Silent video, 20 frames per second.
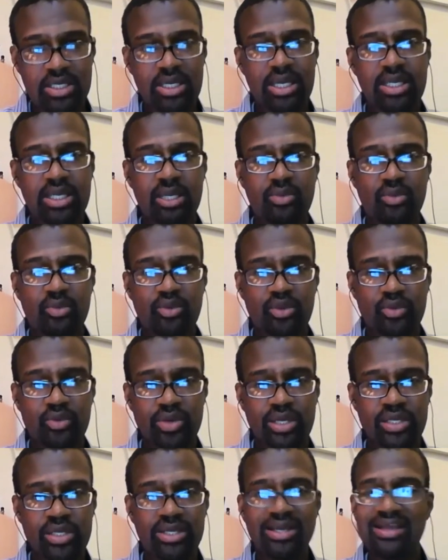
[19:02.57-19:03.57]
And number
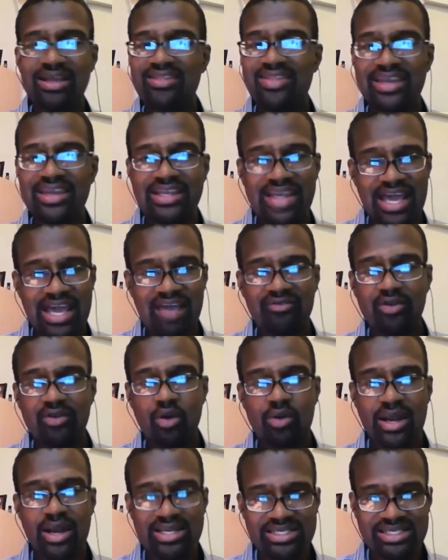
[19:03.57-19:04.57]
three, they have
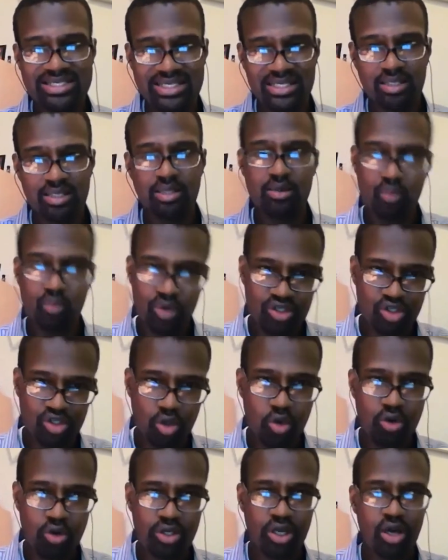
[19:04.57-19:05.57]
no idea what's
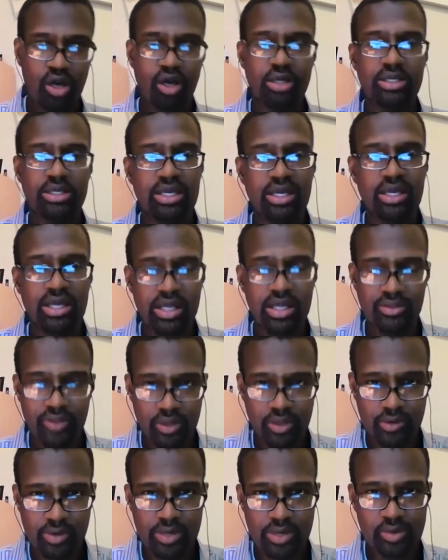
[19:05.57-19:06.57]
going on in
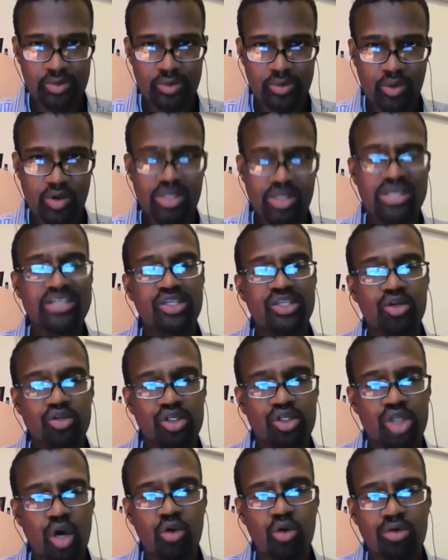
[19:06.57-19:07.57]
their credit report. So
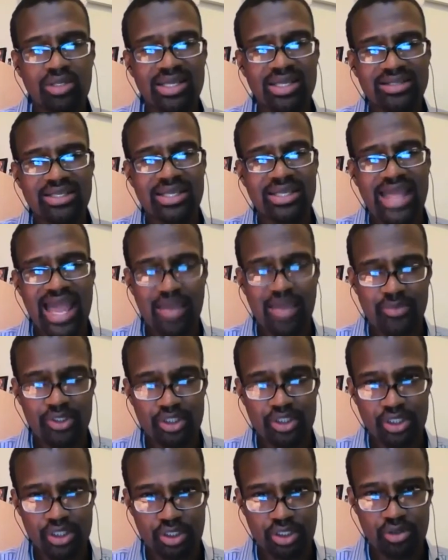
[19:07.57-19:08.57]
don't let that happen
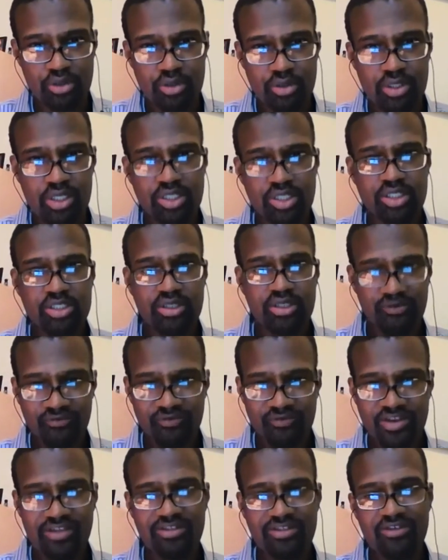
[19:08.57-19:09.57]
to you. The
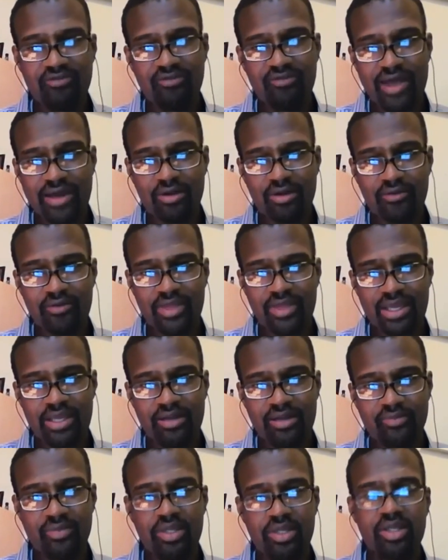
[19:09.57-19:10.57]
fifth and final
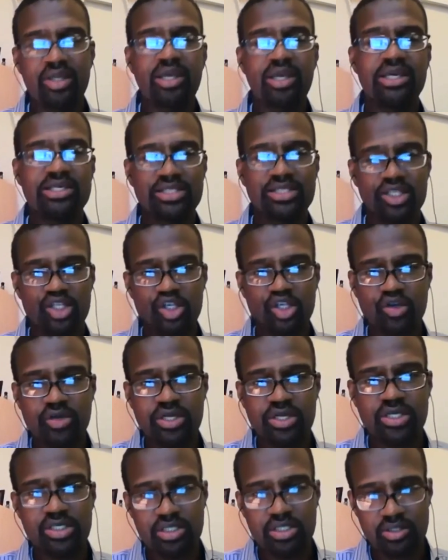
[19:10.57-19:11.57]
thing is to
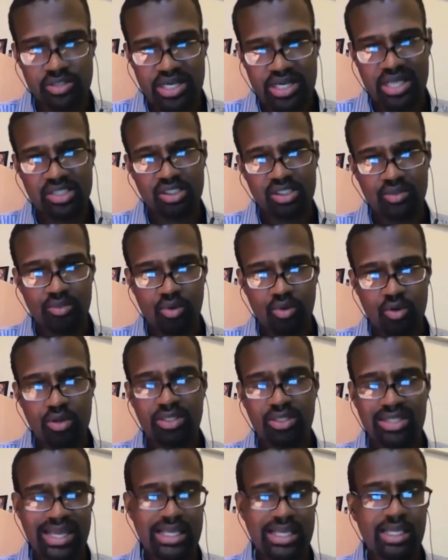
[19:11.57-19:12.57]
treat your child
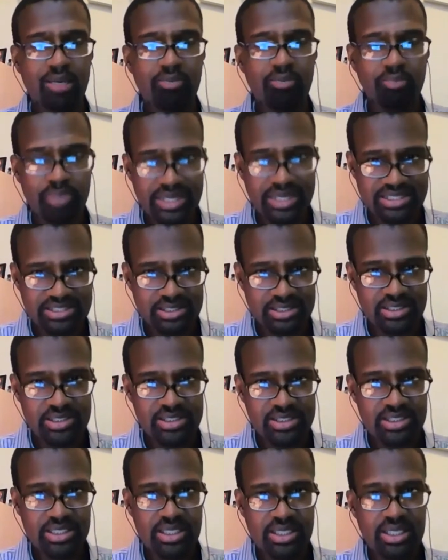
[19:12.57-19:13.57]
support like a
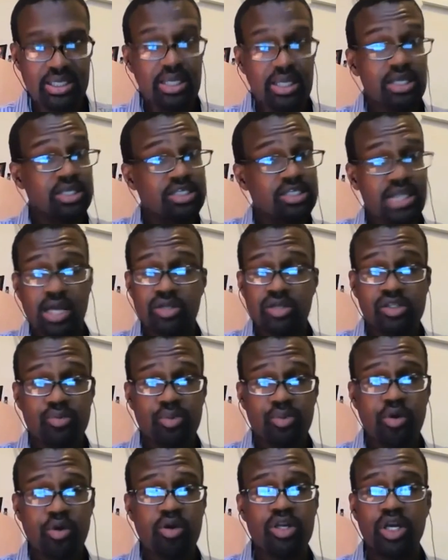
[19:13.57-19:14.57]
business. Child
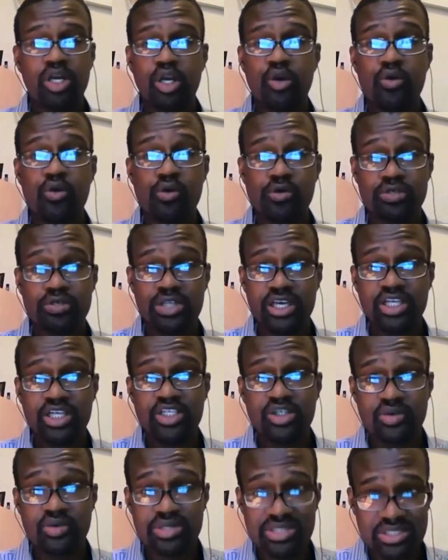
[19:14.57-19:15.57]
support accrues
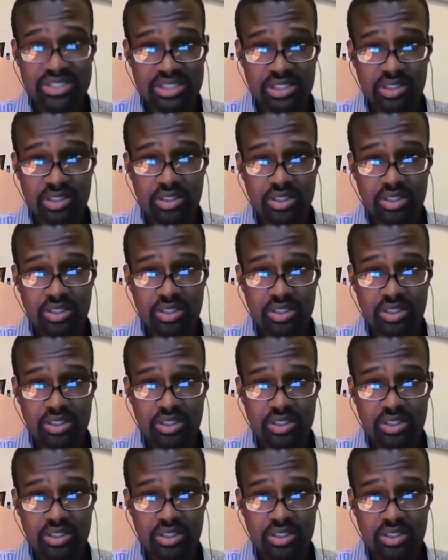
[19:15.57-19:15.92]
interest.